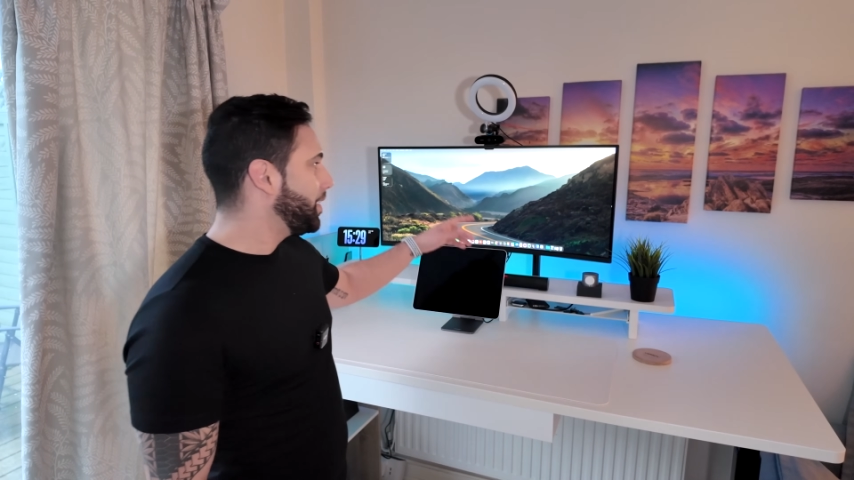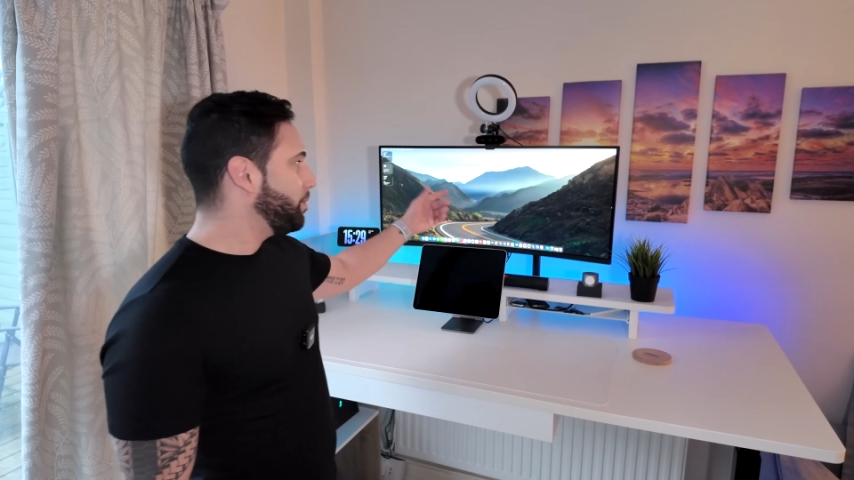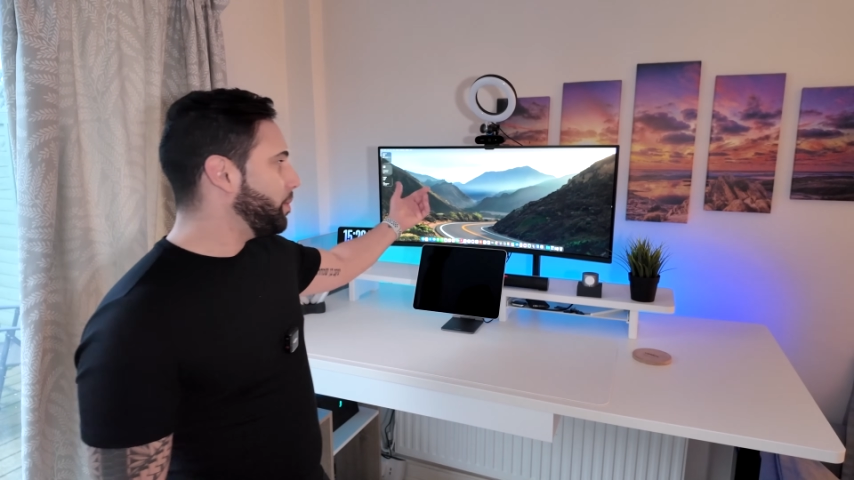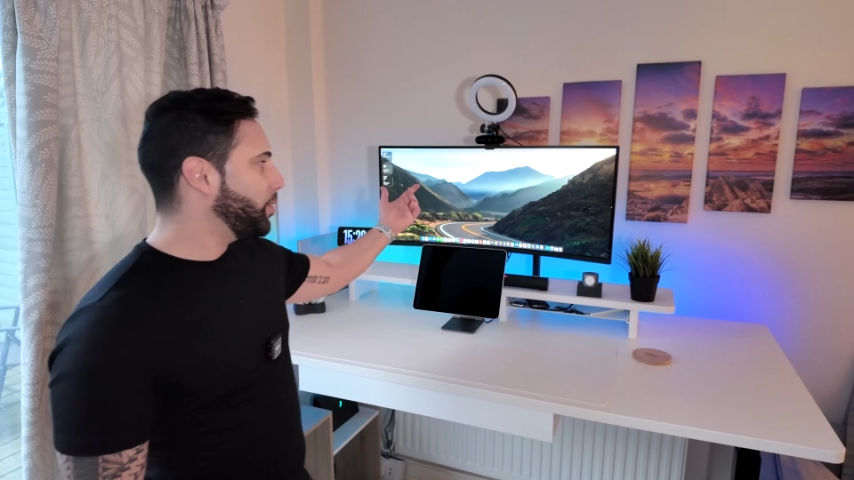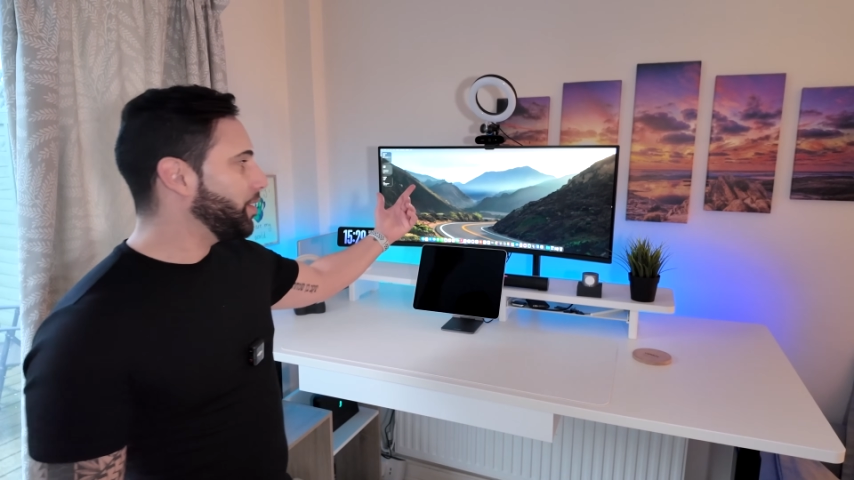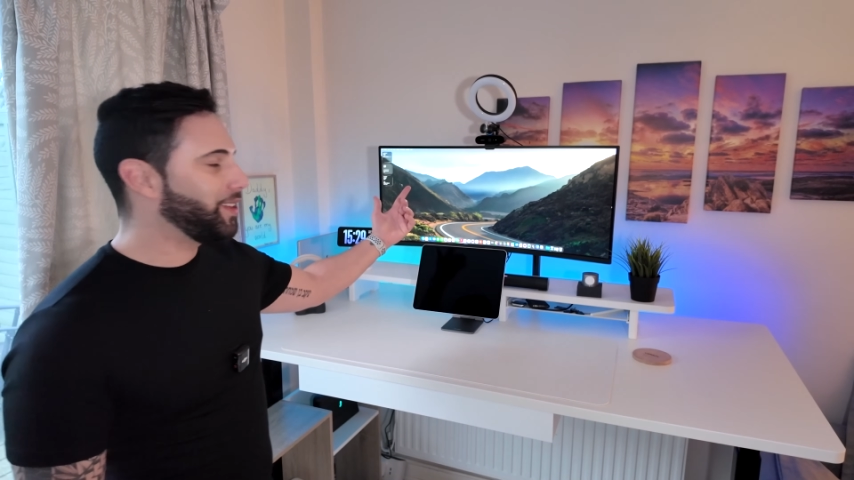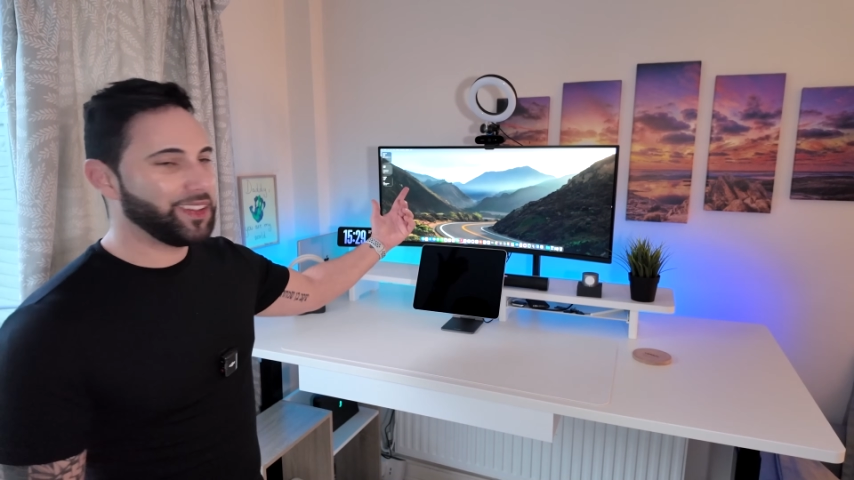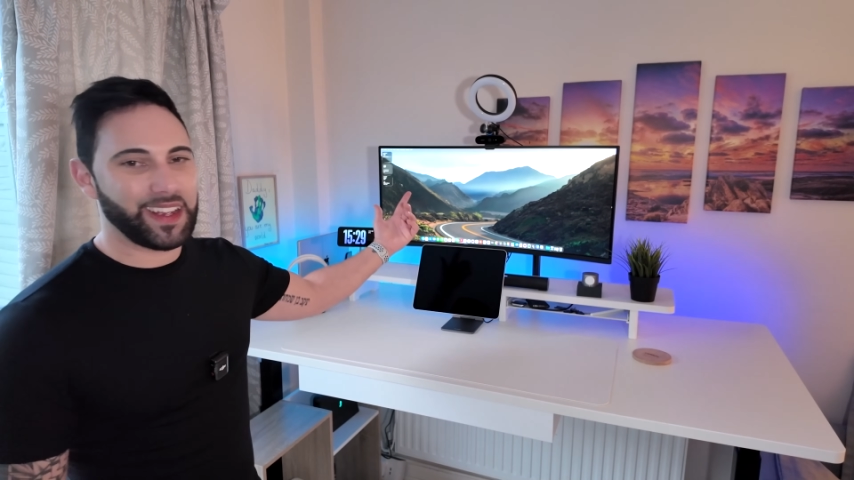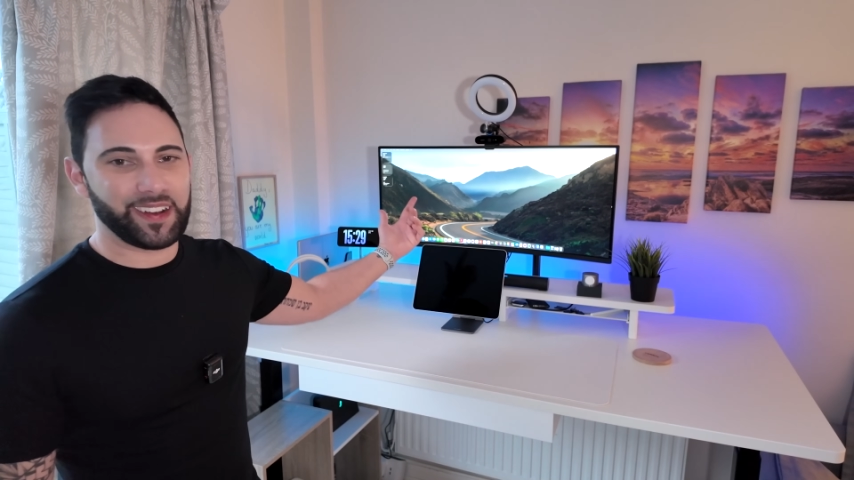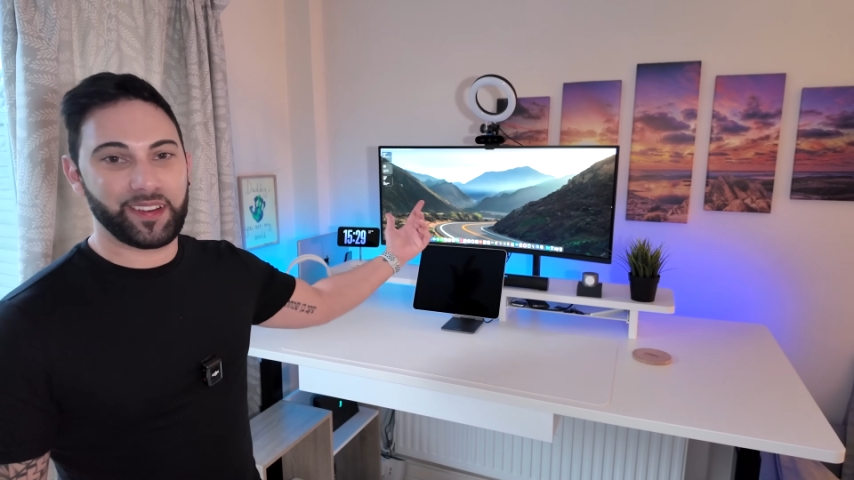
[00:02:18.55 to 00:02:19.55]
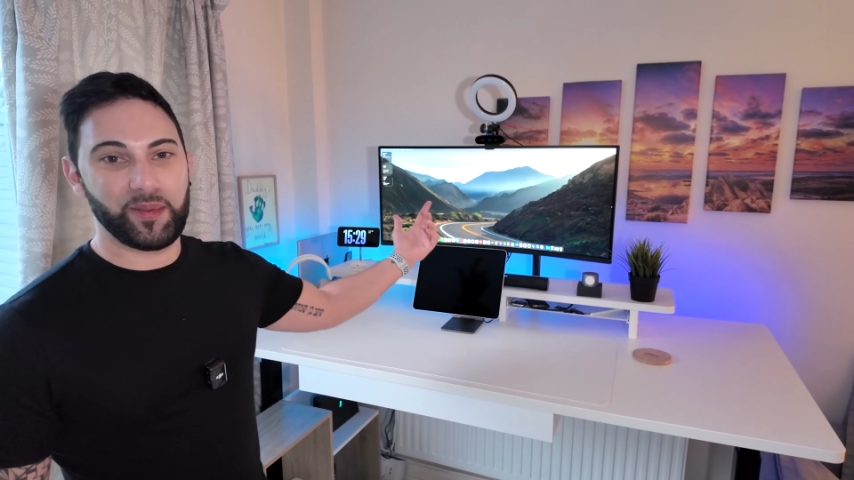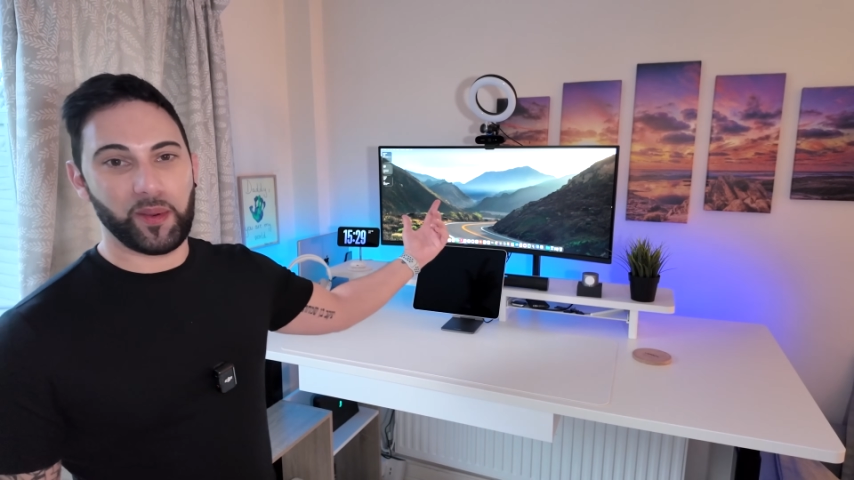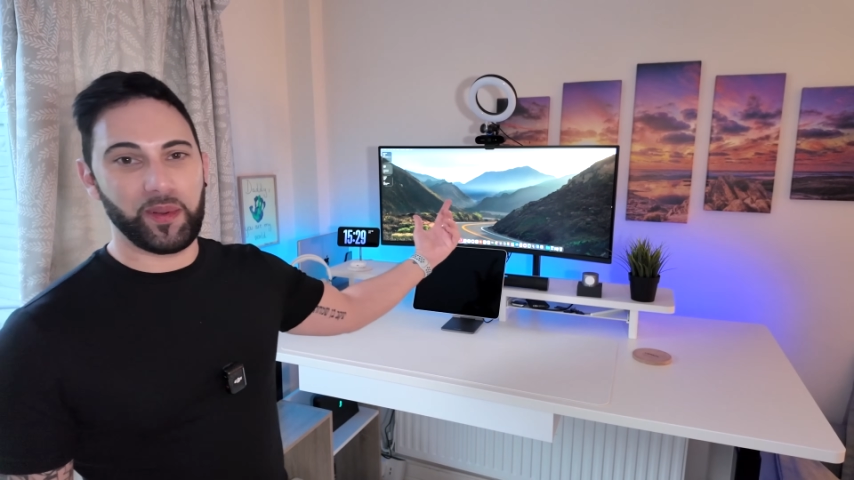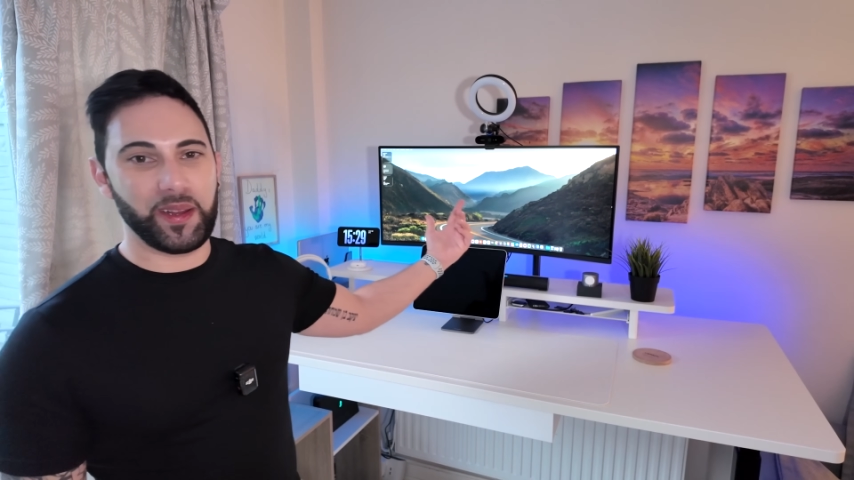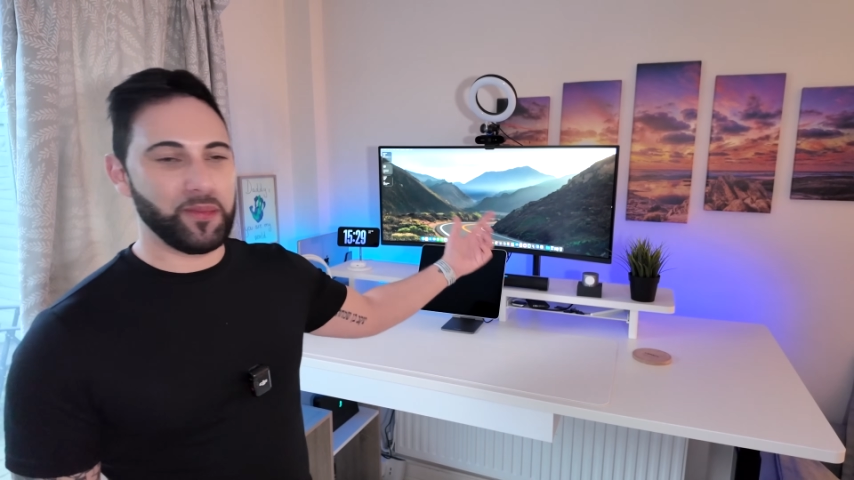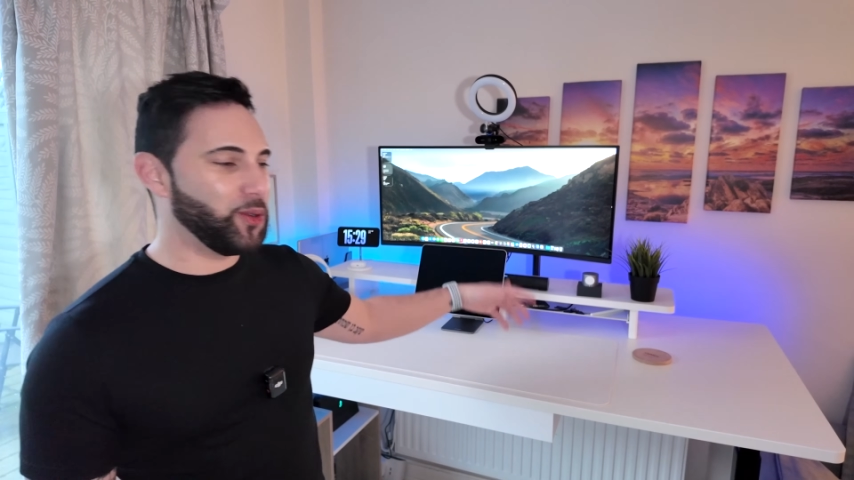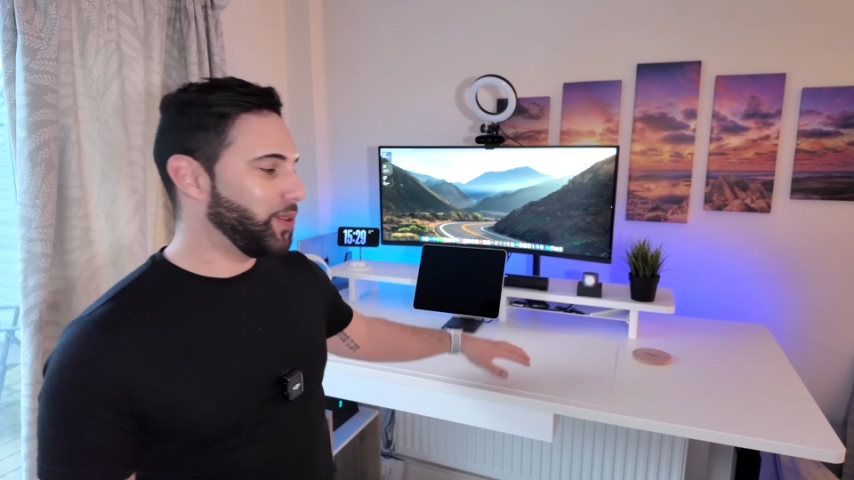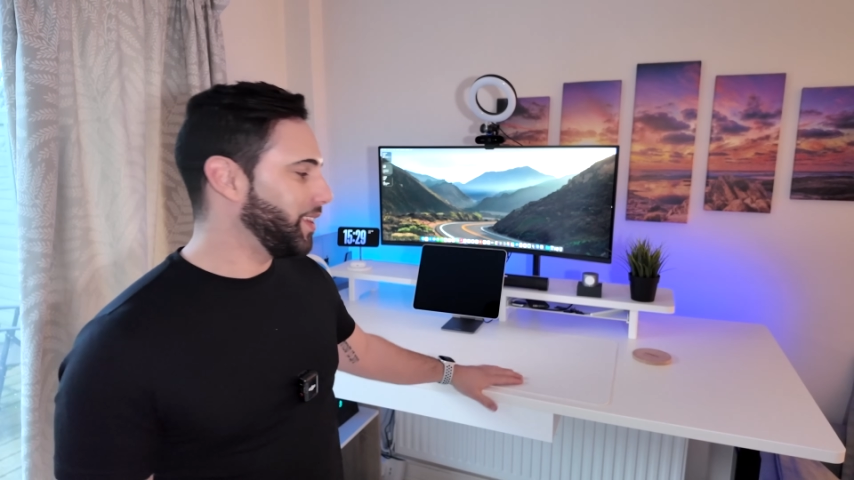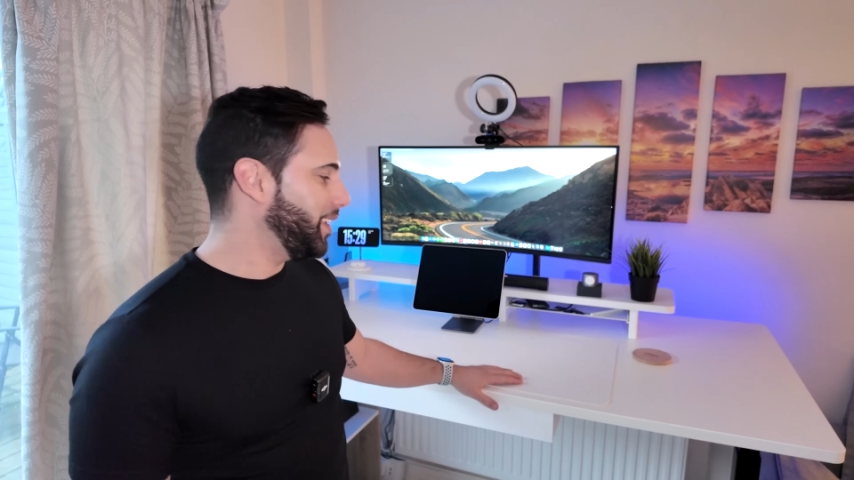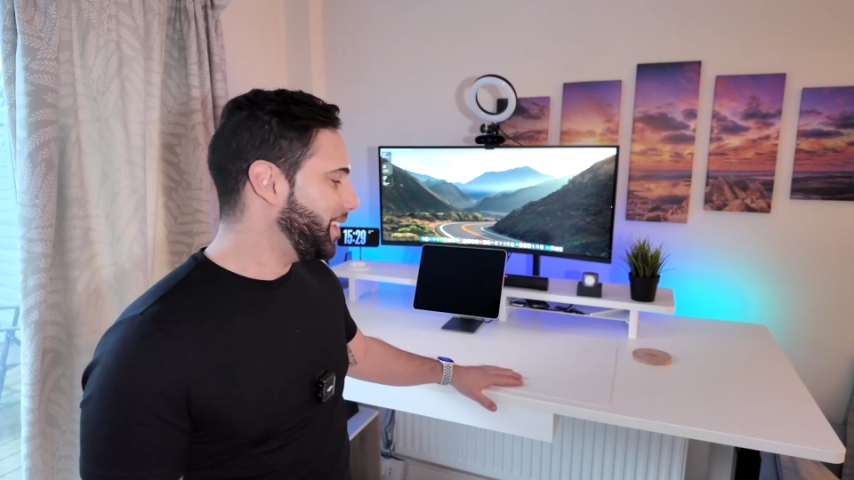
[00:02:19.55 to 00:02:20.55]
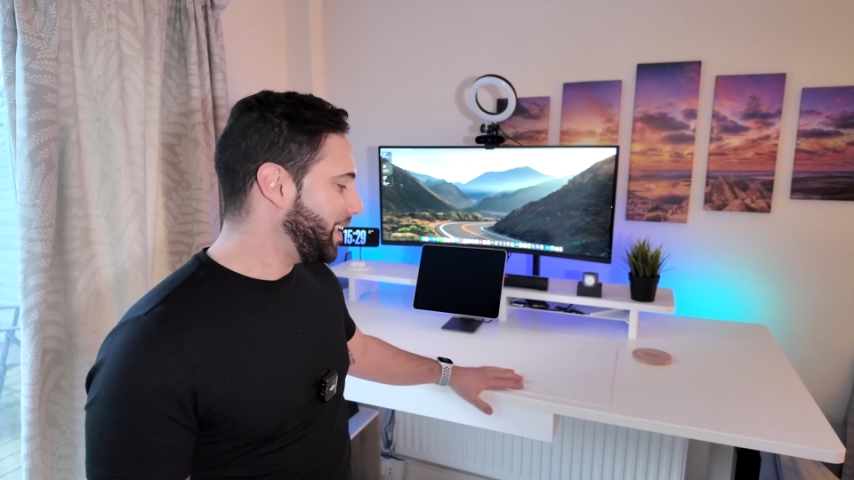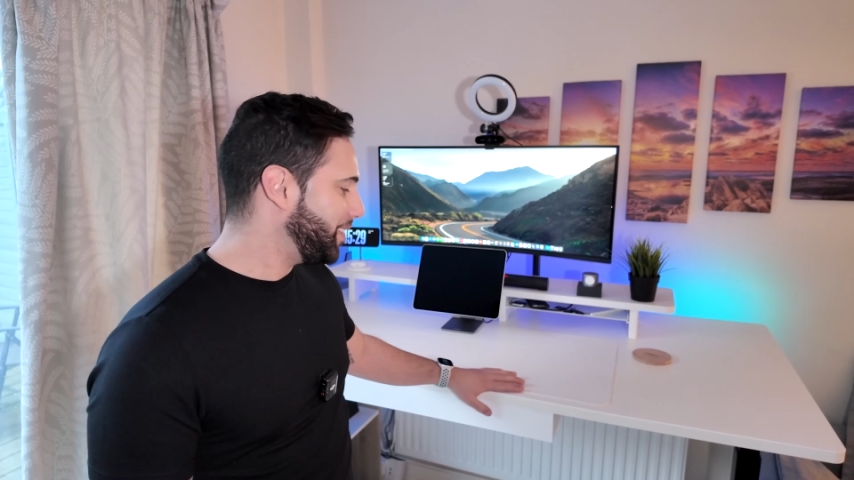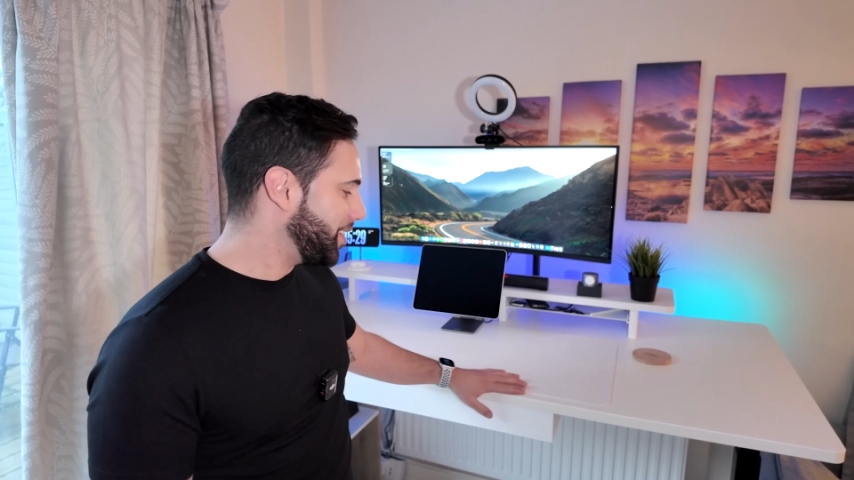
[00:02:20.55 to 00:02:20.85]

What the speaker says: my monitor is actually wobbling more than the desk